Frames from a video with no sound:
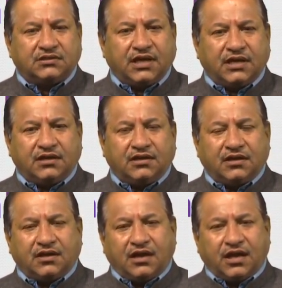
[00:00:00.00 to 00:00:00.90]
Then
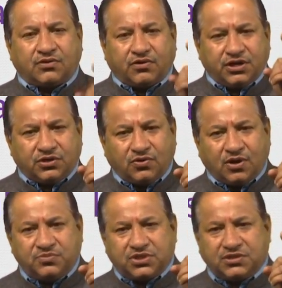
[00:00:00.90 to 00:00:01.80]
according to
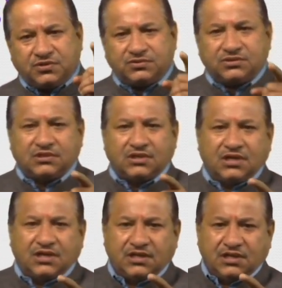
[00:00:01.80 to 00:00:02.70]
objectives,
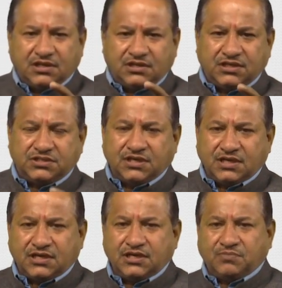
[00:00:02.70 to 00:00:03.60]
teaching
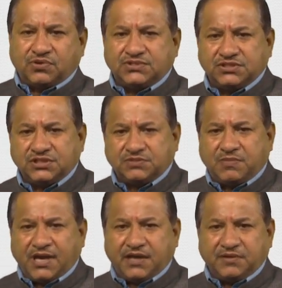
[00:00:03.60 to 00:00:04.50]
learning process is
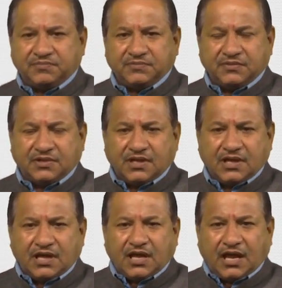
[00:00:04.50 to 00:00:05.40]
planned,
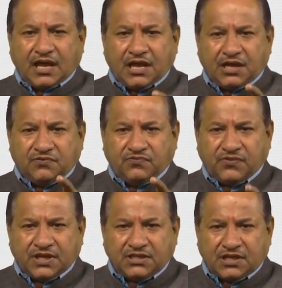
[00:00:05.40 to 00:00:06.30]
and
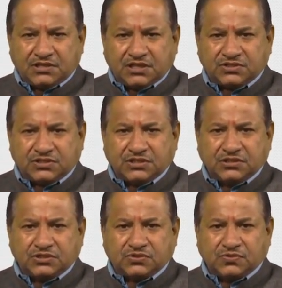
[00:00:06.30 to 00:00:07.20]
whether this
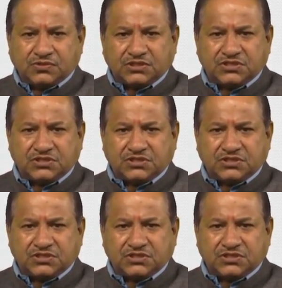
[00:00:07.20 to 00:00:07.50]
through the